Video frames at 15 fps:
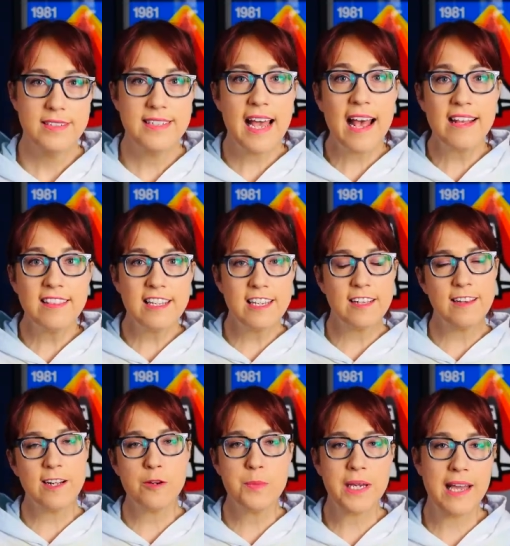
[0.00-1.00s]
Sadly,
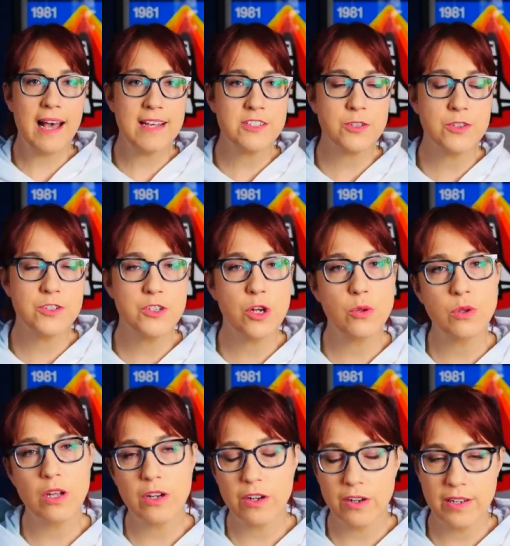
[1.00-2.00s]
Claire McCaskill's no
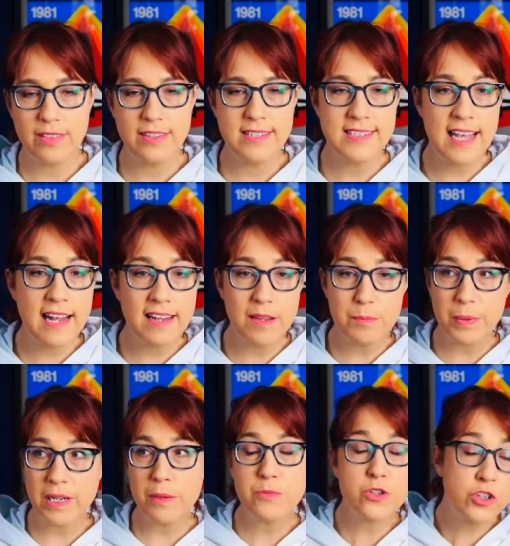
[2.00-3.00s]
longer in the Senate,
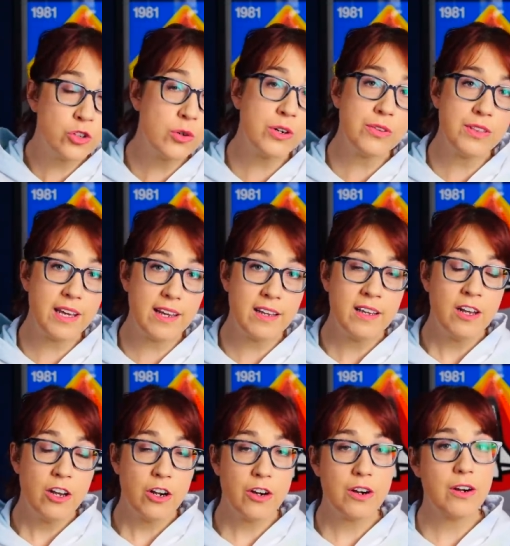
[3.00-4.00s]
but I'm sure that
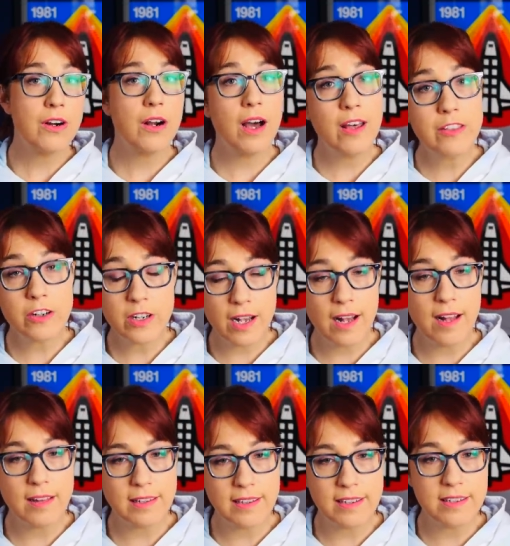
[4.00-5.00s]
her other
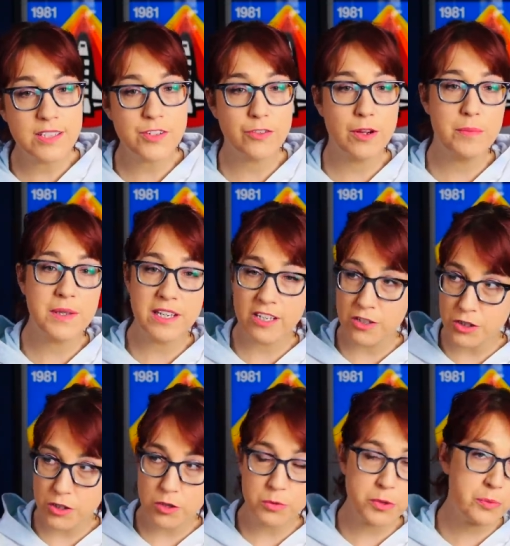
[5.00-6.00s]
colleagues from the
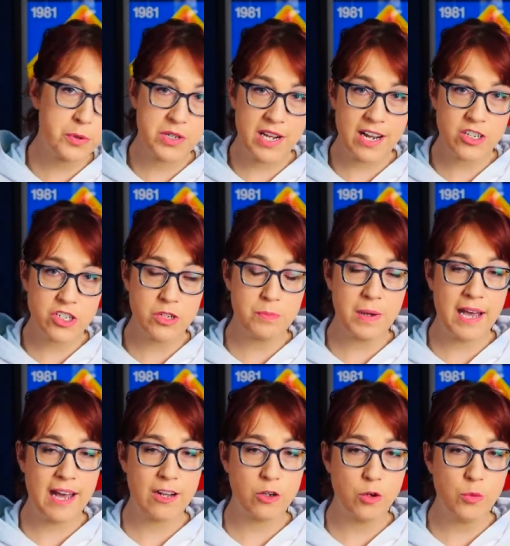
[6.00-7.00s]
Consumer Protection
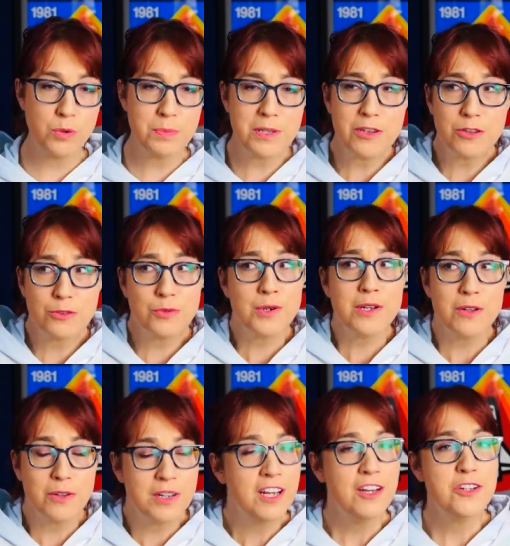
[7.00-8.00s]
Panel would be
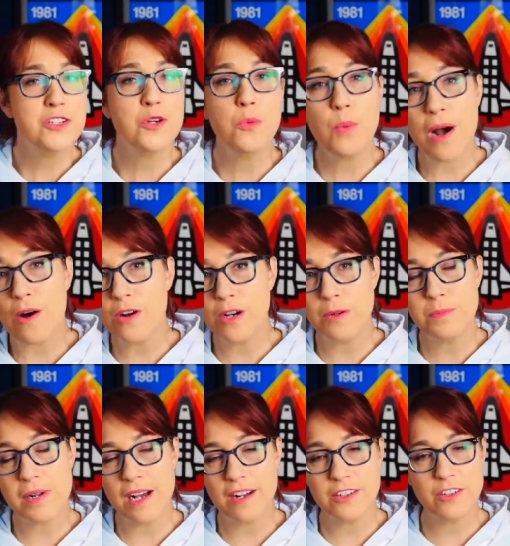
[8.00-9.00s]
thrilled to welcome
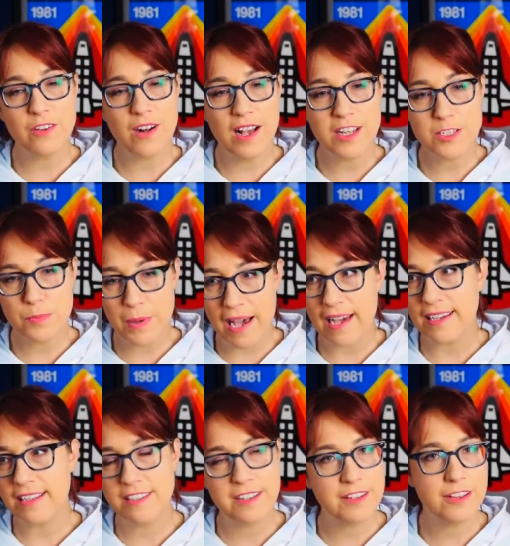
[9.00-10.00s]
Dr. Oz back
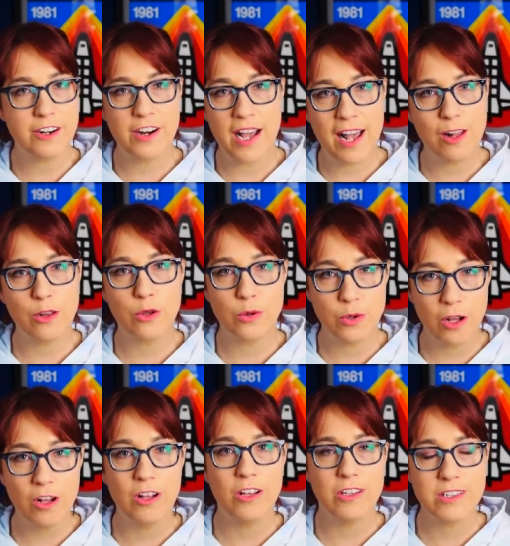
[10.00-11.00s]
into their hallowed
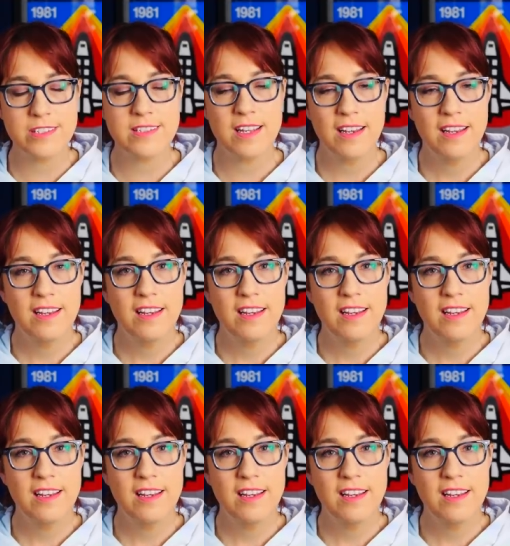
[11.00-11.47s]
halls.